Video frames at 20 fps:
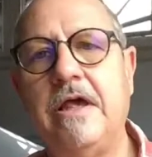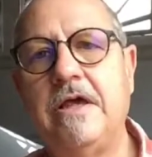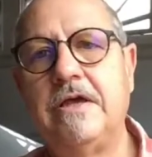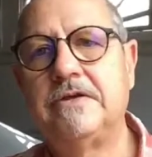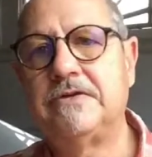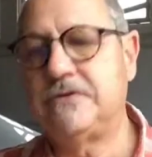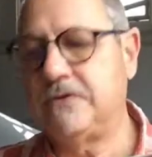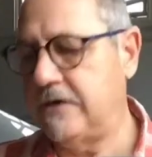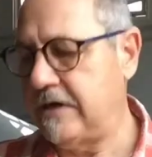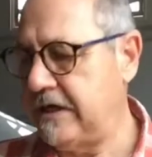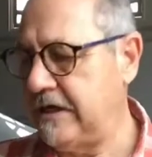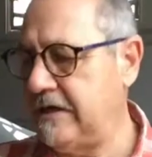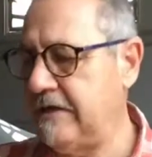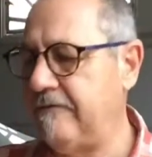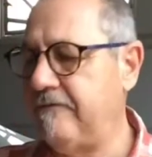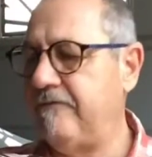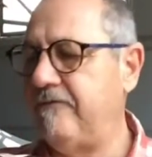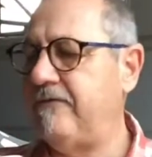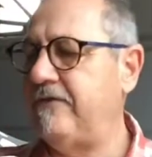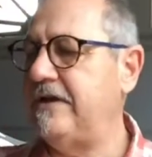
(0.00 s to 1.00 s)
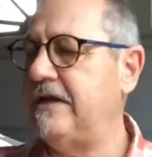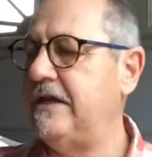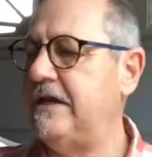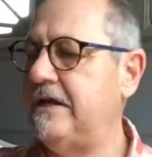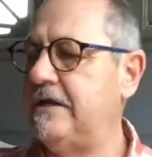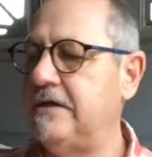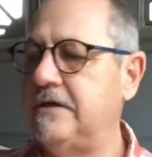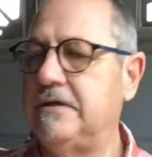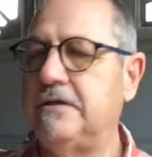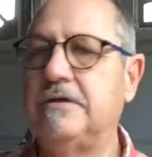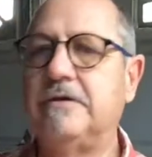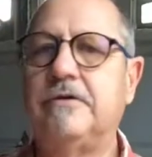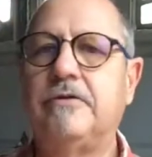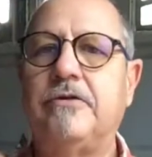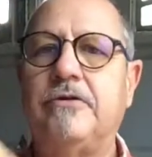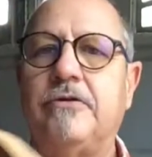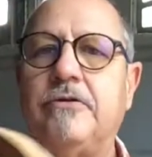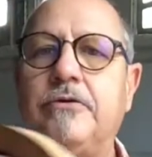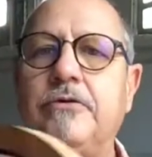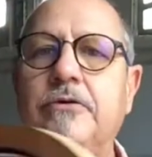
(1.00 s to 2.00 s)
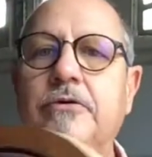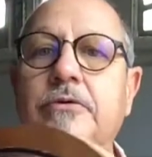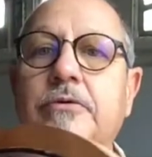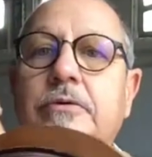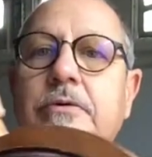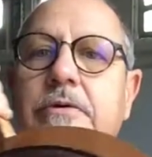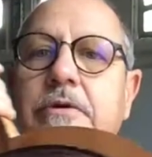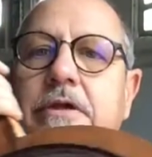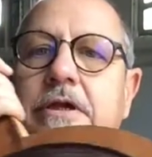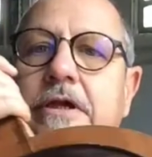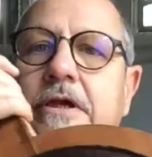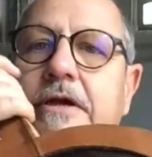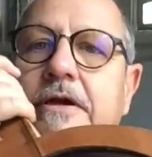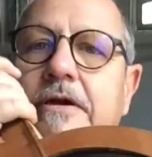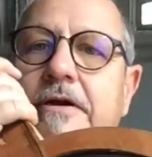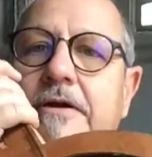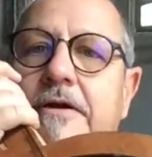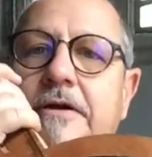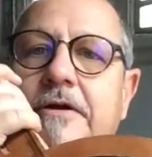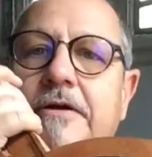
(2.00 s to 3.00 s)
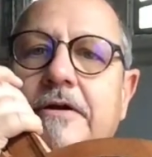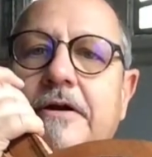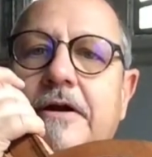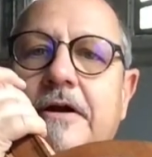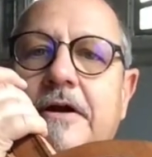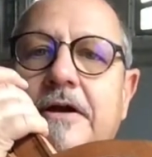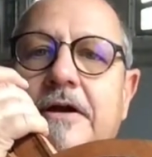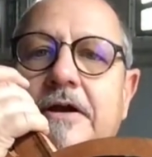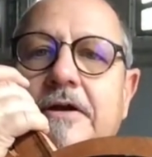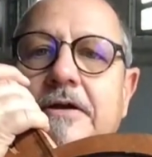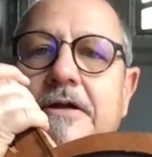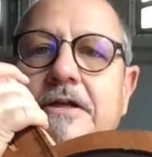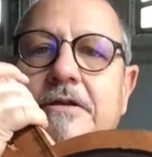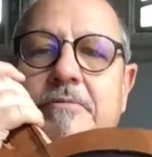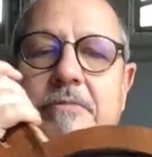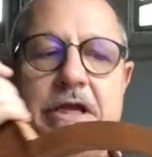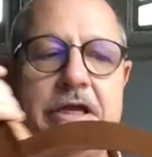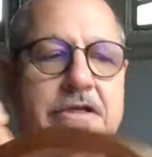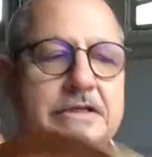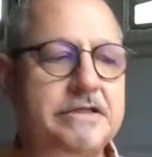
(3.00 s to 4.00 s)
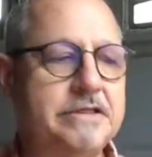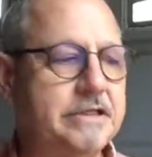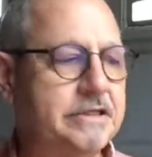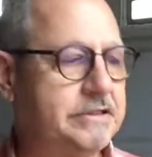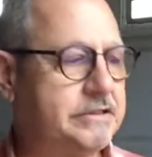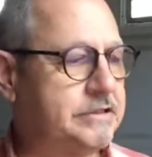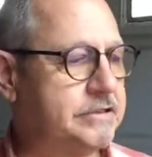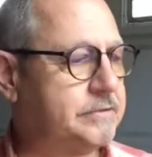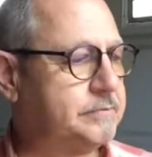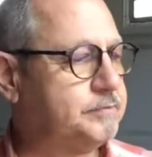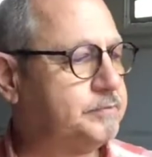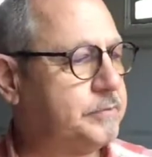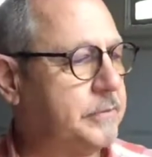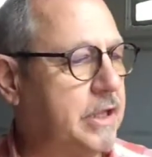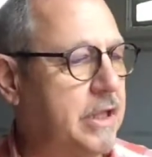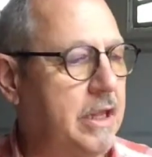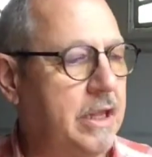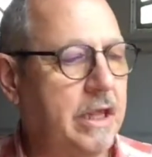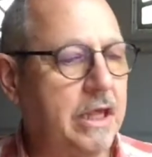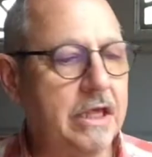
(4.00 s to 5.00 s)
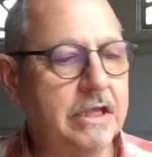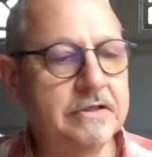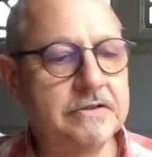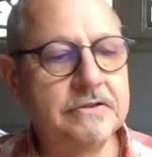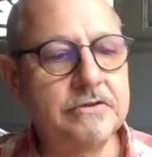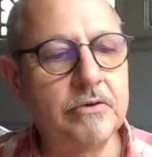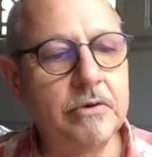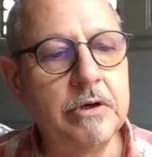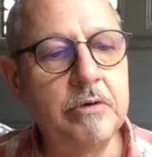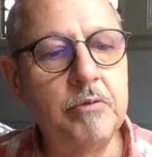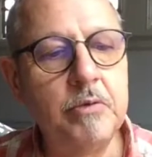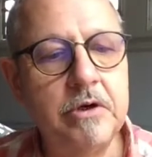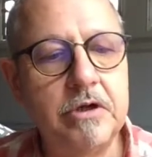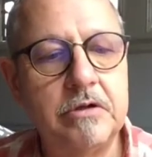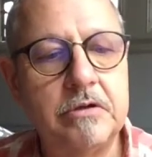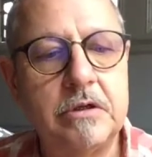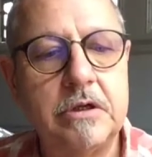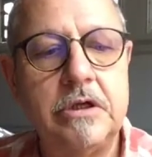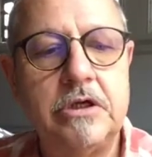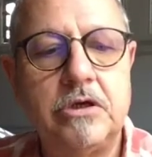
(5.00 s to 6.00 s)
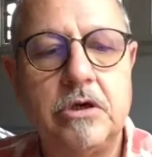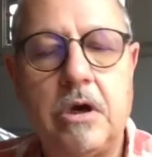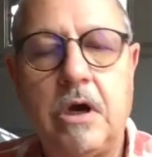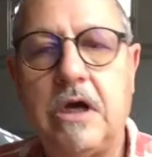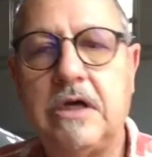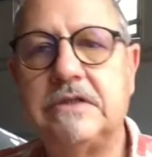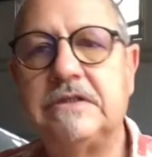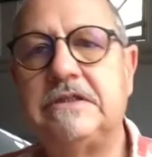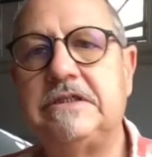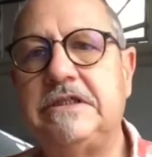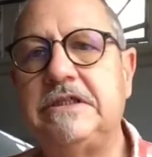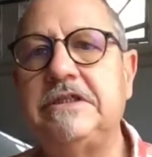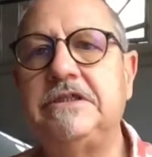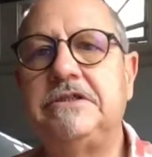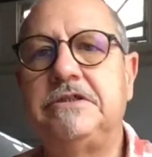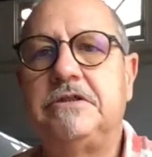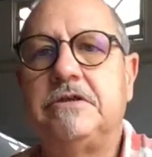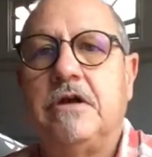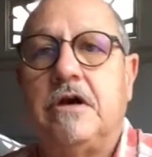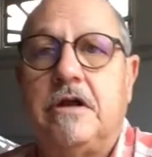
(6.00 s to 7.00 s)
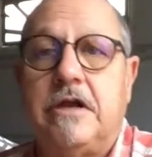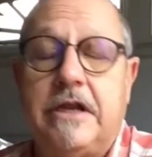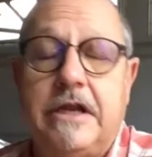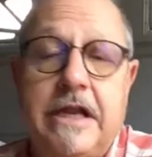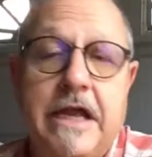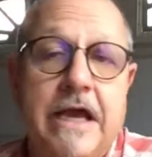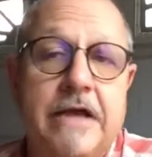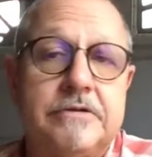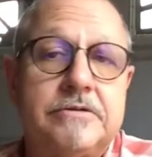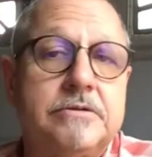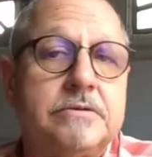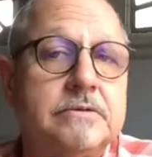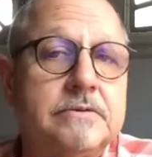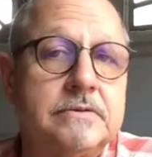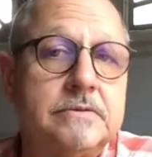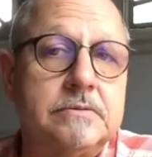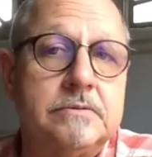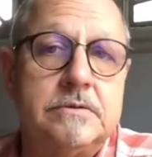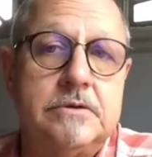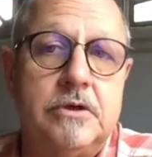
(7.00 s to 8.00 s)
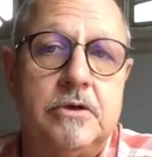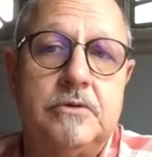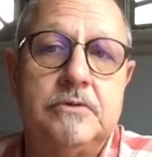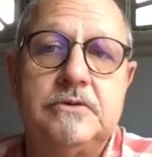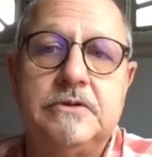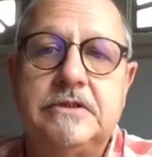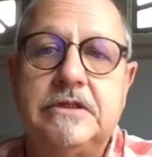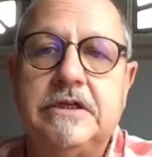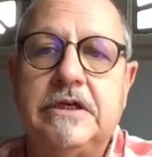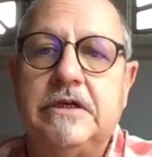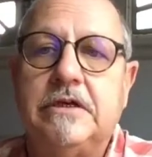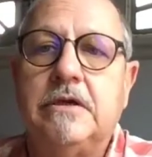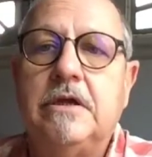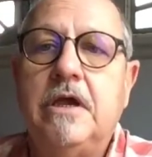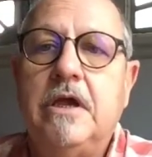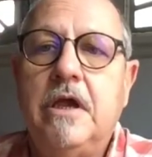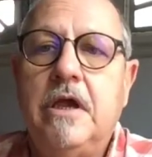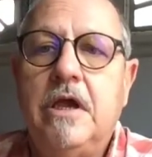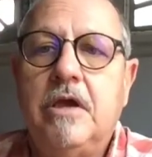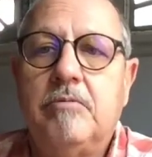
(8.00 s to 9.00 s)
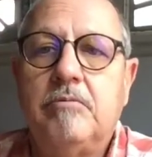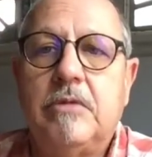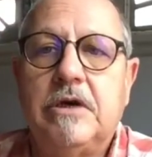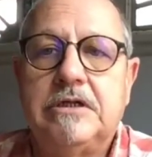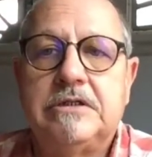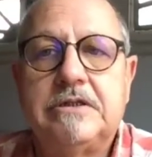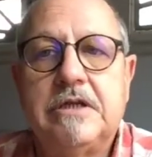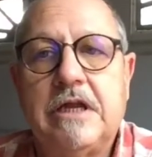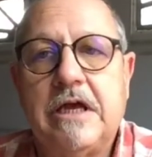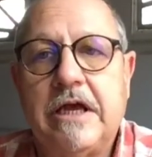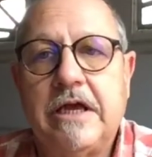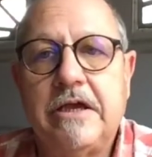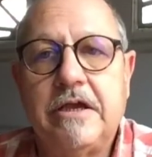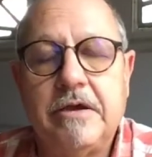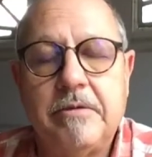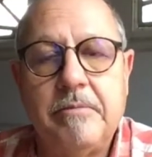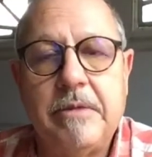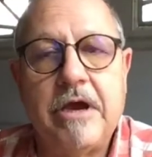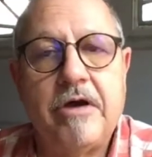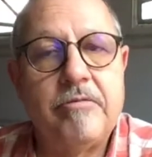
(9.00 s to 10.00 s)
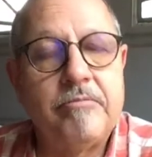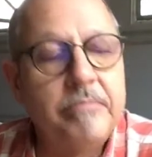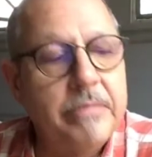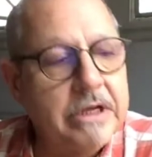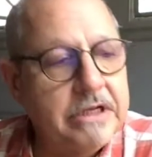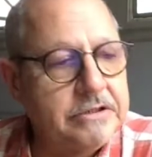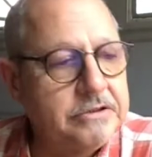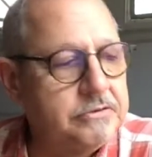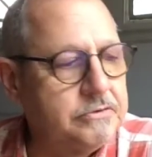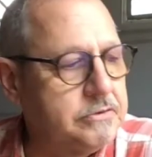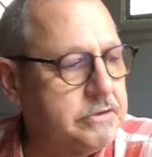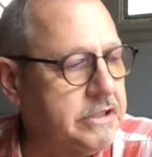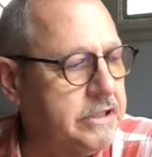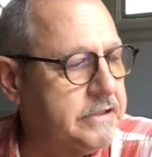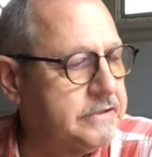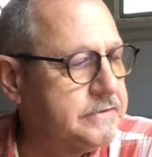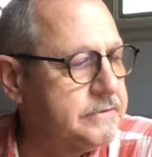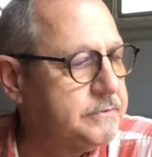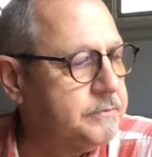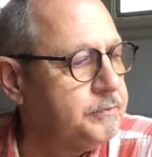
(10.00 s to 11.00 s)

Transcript: so I can fit it through here to make tension. And so it will cause tension on a natural goat skin, much like a mountain banjo does.